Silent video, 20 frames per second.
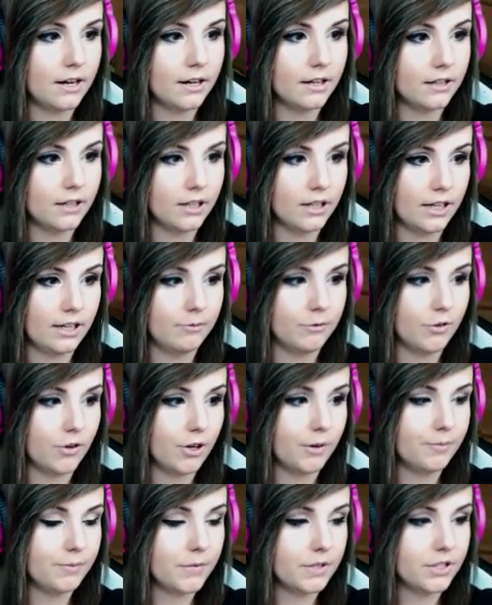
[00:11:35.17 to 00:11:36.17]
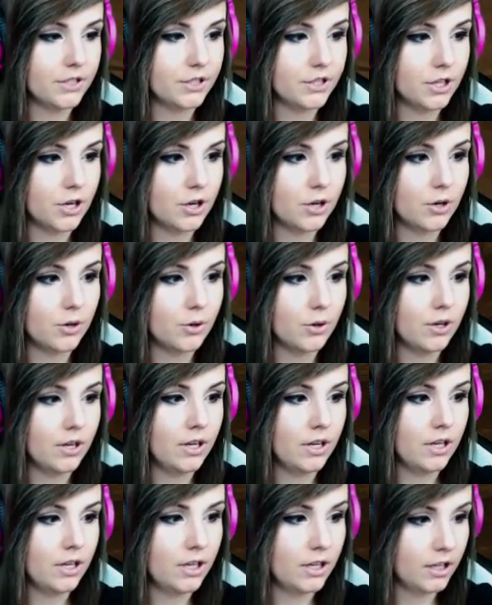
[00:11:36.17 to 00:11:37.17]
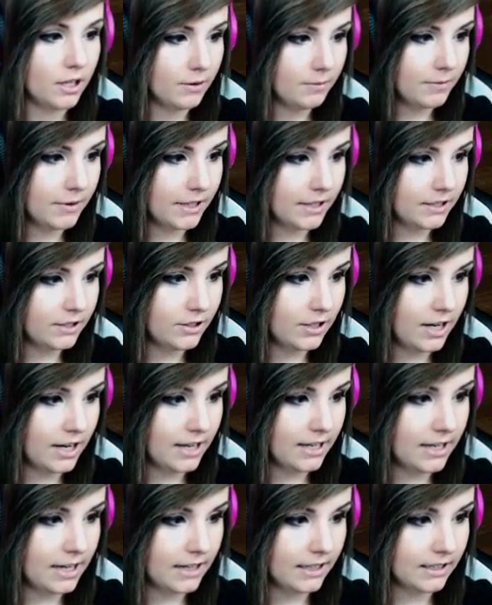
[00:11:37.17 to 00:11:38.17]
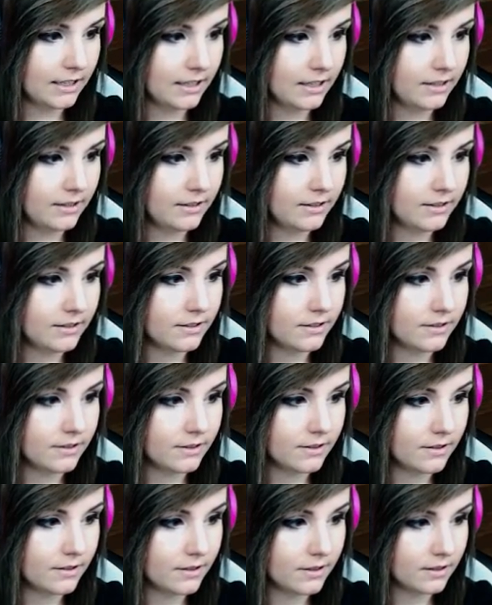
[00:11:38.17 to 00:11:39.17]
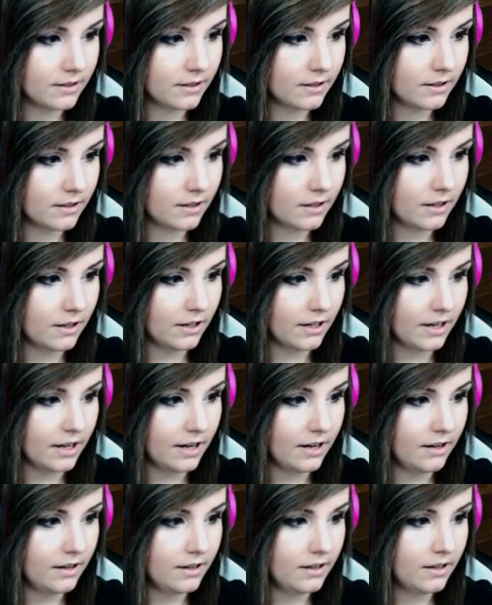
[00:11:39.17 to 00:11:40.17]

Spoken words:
gonna aim for. So you're gonna place your hand like this, okay?